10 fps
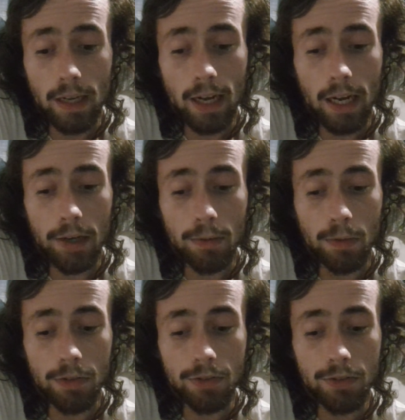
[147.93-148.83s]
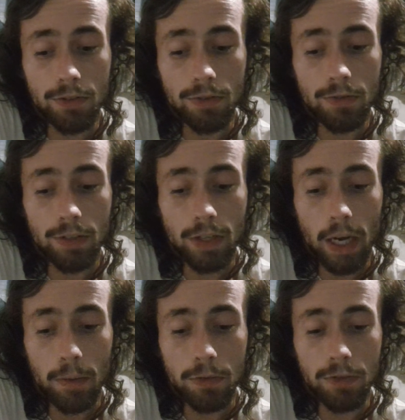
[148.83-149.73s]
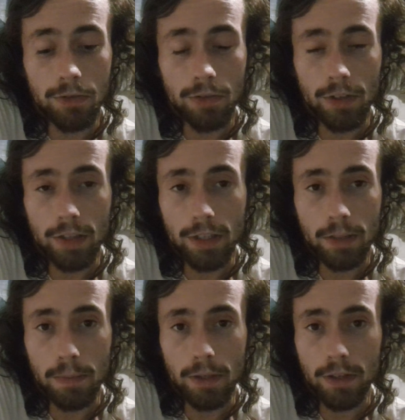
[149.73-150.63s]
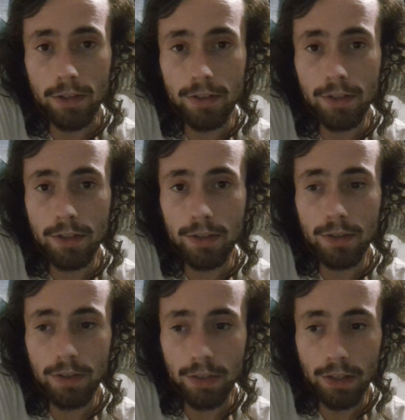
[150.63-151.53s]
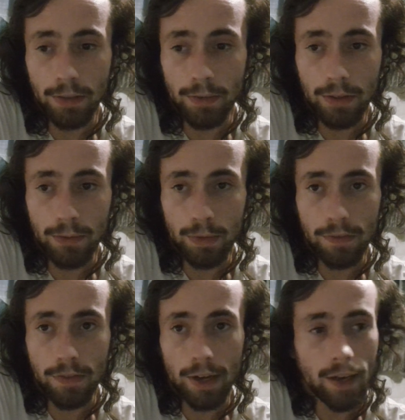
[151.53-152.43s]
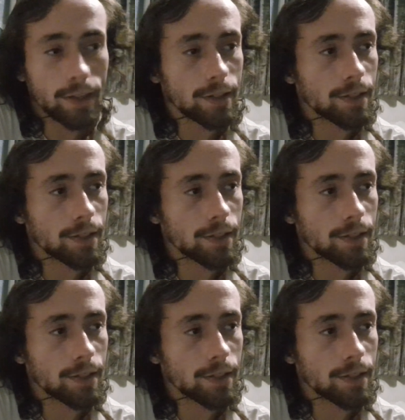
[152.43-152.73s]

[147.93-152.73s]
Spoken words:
I was struggling the most with that,